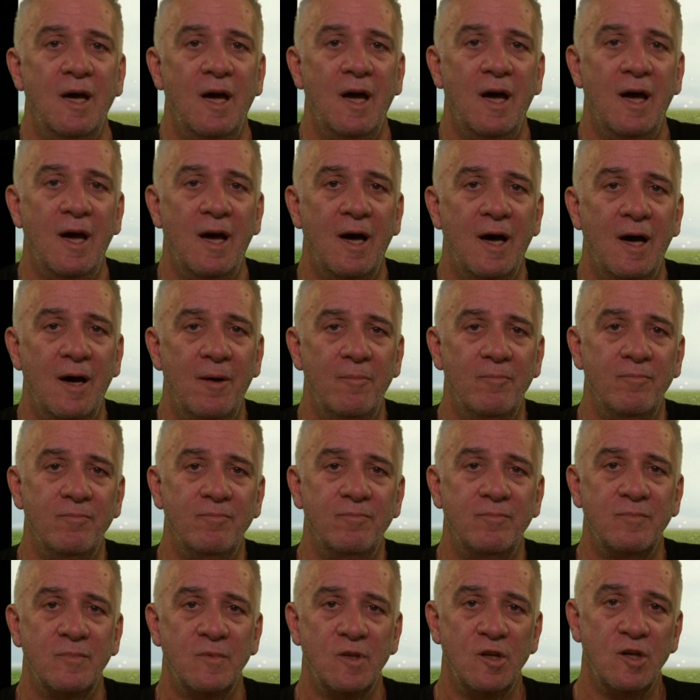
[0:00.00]

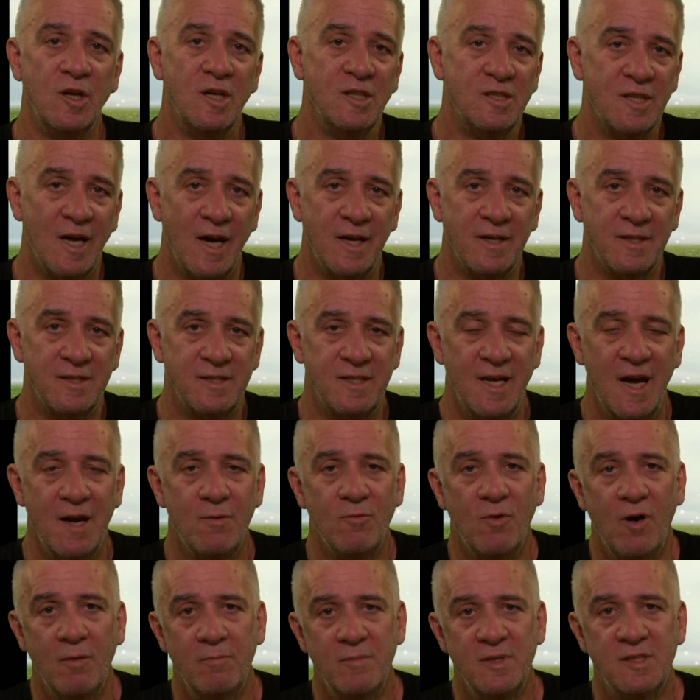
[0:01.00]
You need to understand
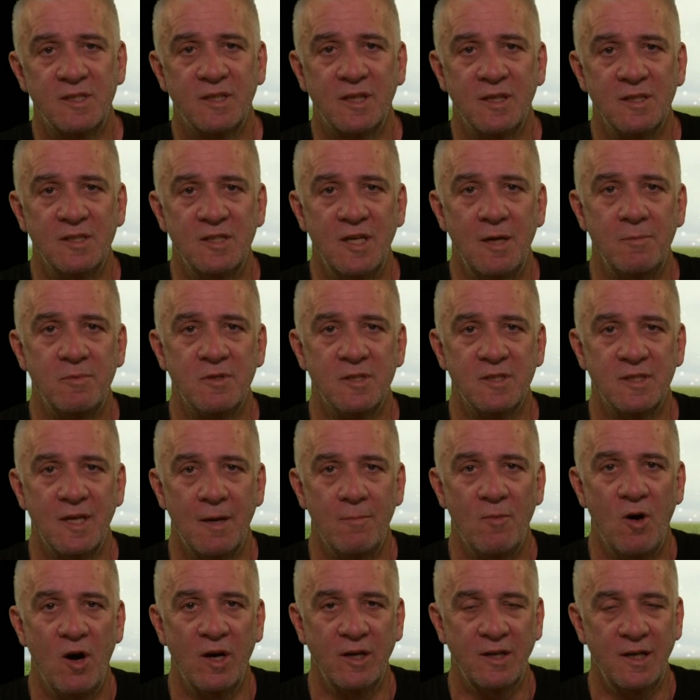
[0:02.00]
what misconceptions they
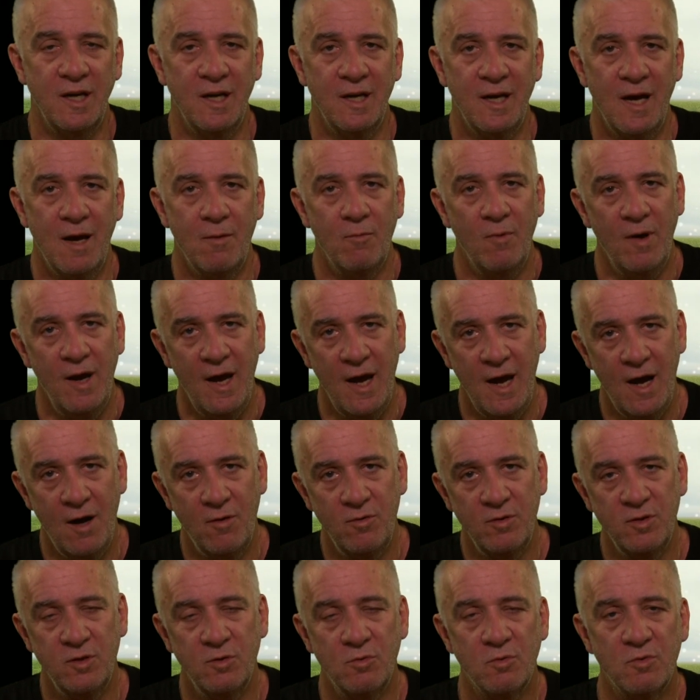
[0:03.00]
might get and
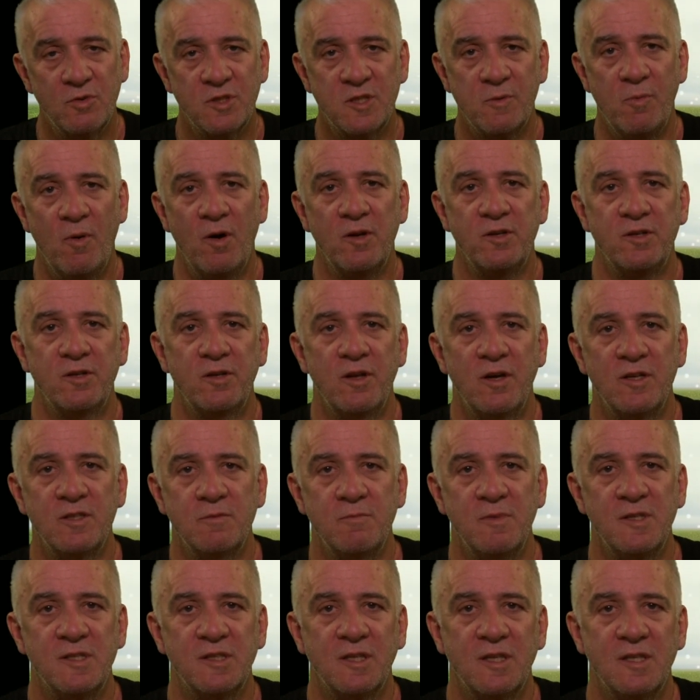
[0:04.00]
how you will respond to those
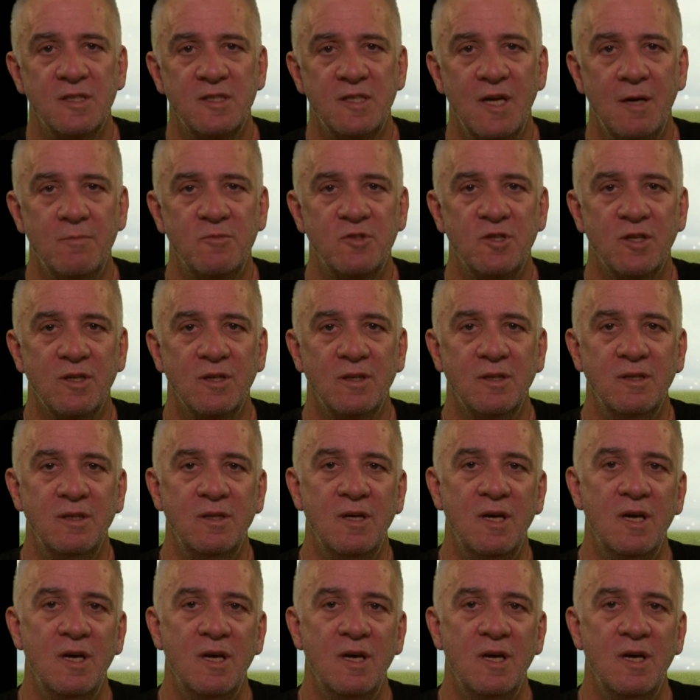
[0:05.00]
misconceptions.